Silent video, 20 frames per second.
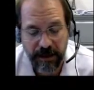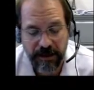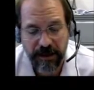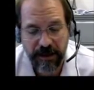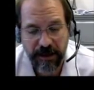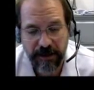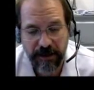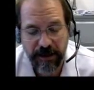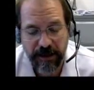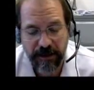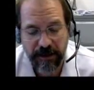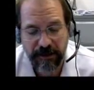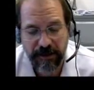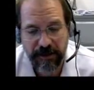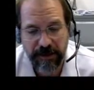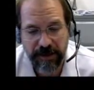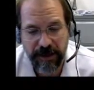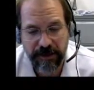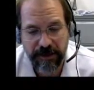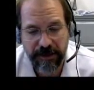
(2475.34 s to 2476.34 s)
Yeah,
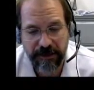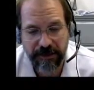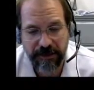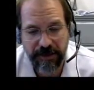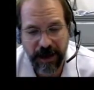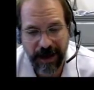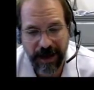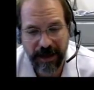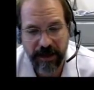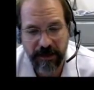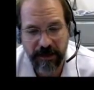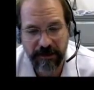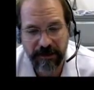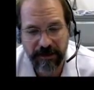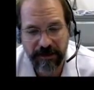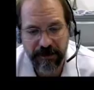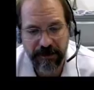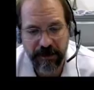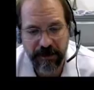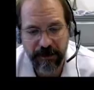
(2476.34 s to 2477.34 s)
if you said
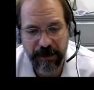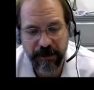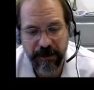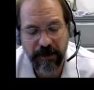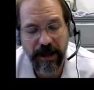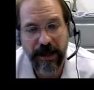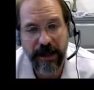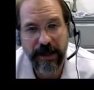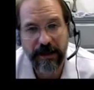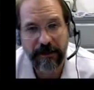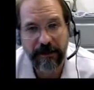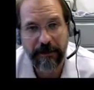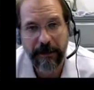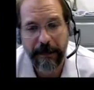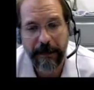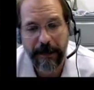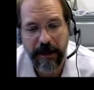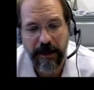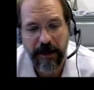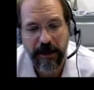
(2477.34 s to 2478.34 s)
higher, you'd be
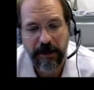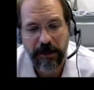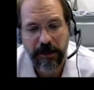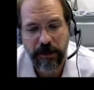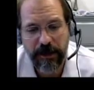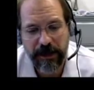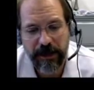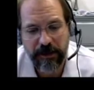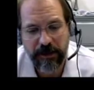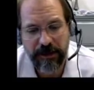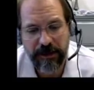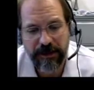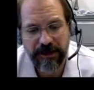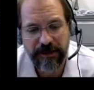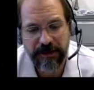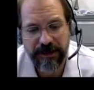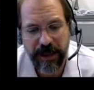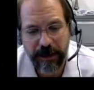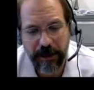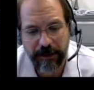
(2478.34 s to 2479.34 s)
right. So an
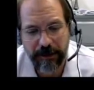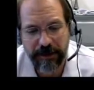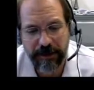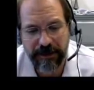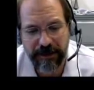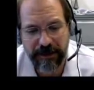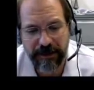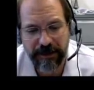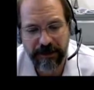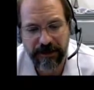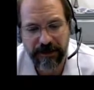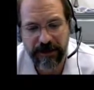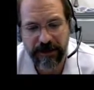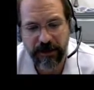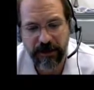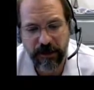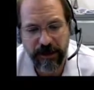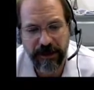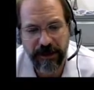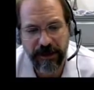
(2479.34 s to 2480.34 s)
increase in temperature
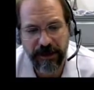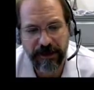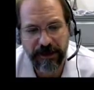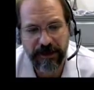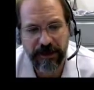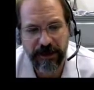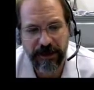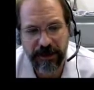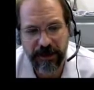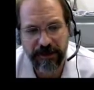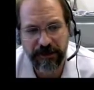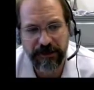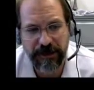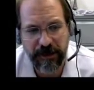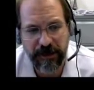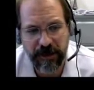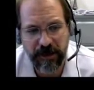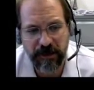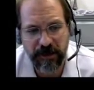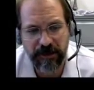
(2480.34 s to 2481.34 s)
is one of the things that
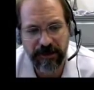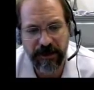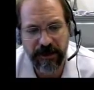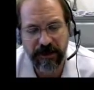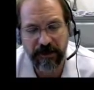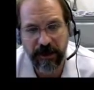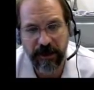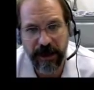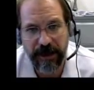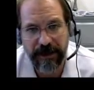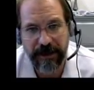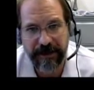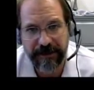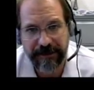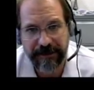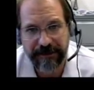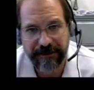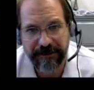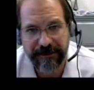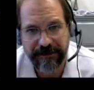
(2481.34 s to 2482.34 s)
shifts the curve to the
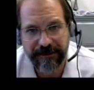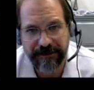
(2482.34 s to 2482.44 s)
right.